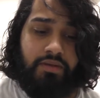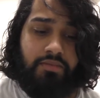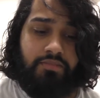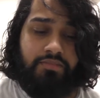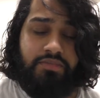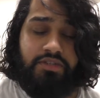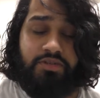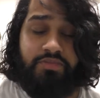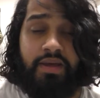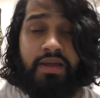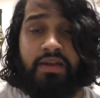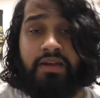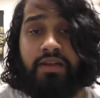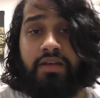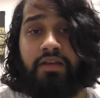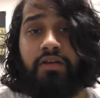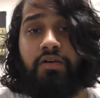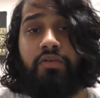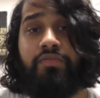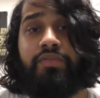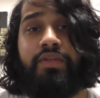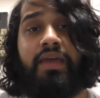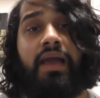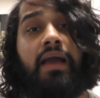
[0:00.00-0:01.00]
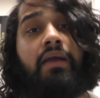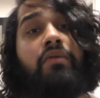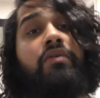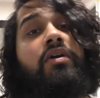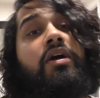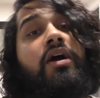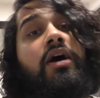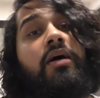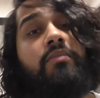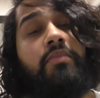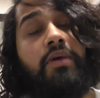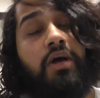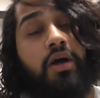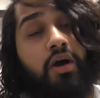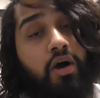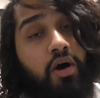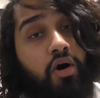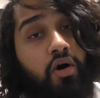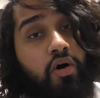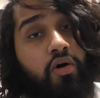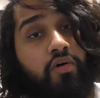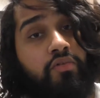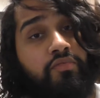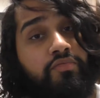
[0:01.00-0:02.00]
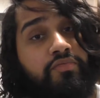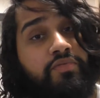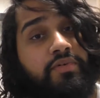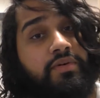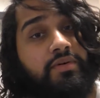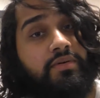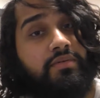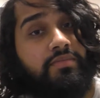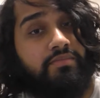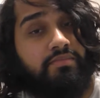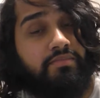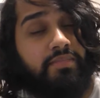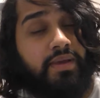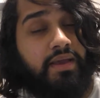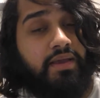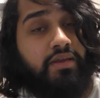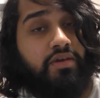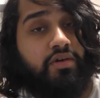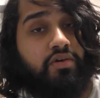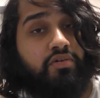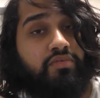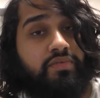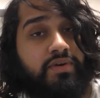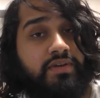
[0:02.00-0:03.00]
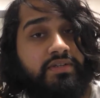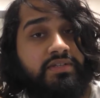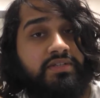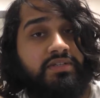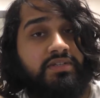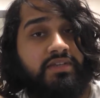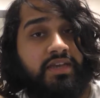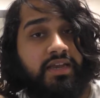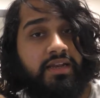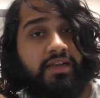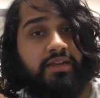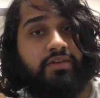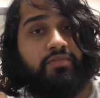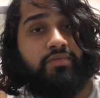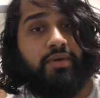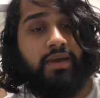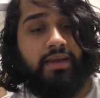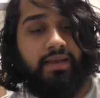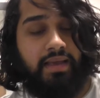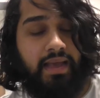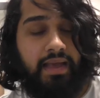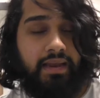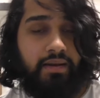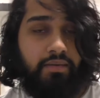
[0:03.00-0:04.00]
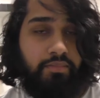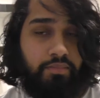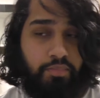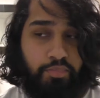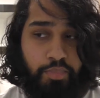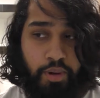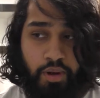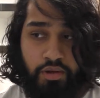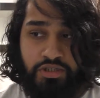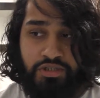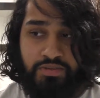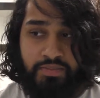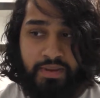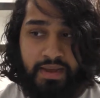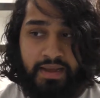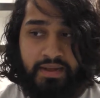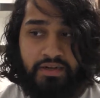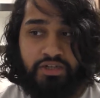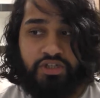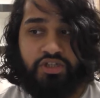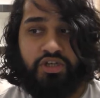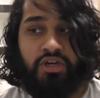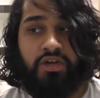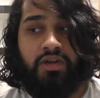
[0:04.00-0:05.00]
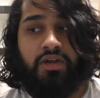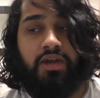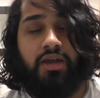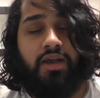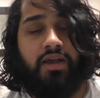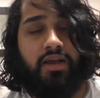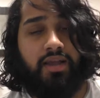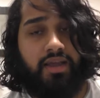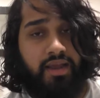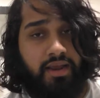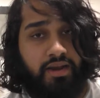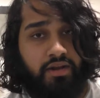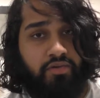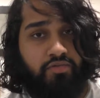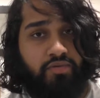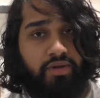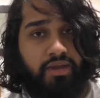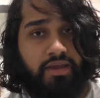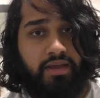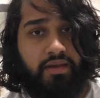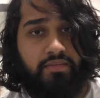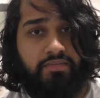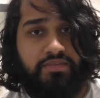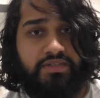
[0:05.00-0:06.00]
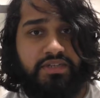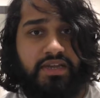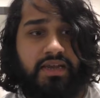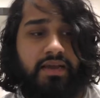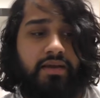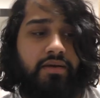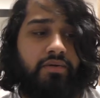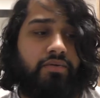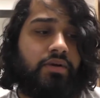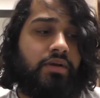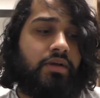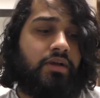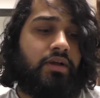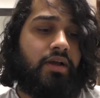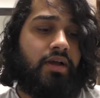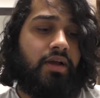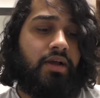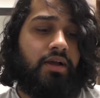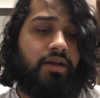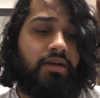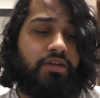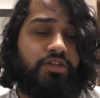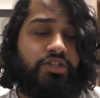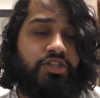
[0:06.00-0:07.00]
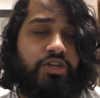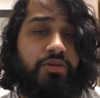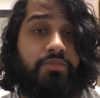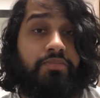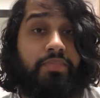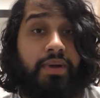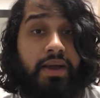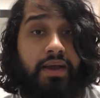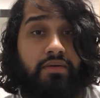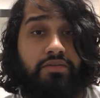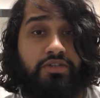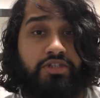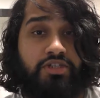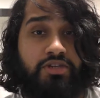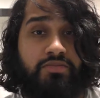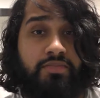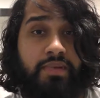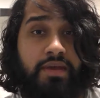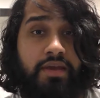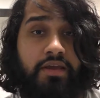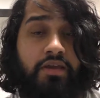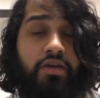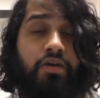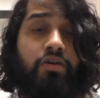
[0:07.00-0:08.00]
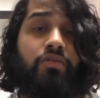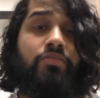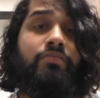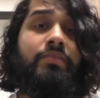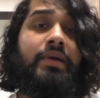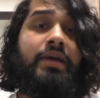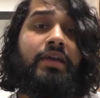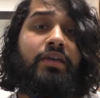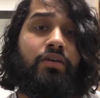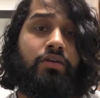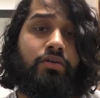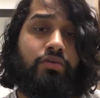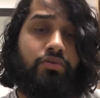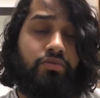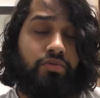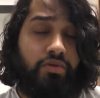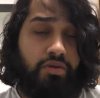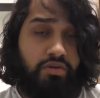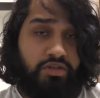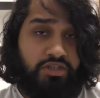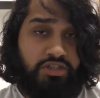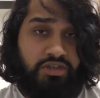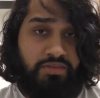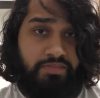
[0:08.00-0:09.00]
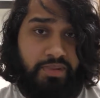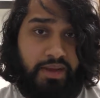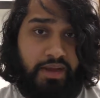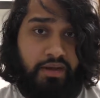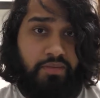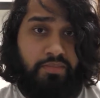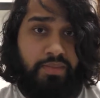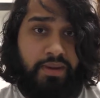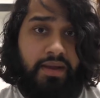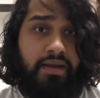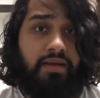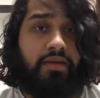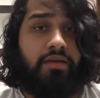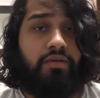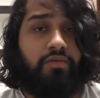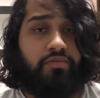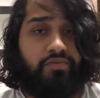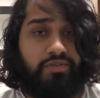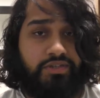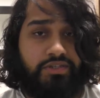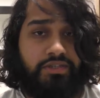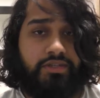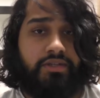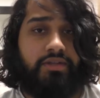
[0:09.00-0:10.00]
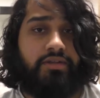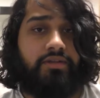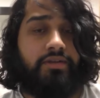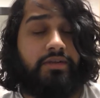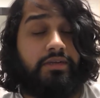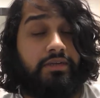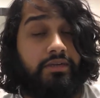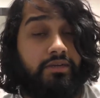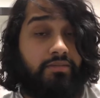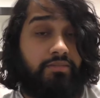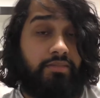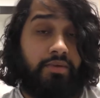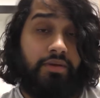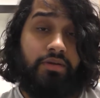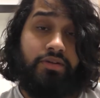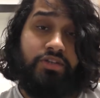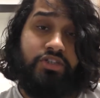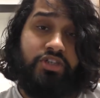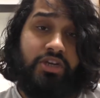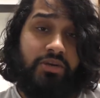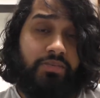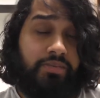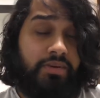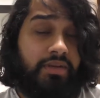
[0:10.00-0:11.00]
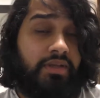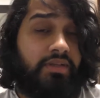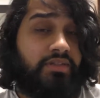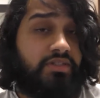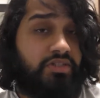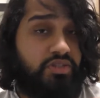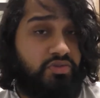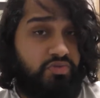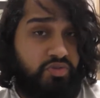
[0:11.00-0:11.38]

depending on the outcome of Meiko versus Kaylee Ray. And post-match, Kaylee Ray comes out, she bows to Meiko, Meiko goes to bow back. Obviously, Meiko's Japanese, it's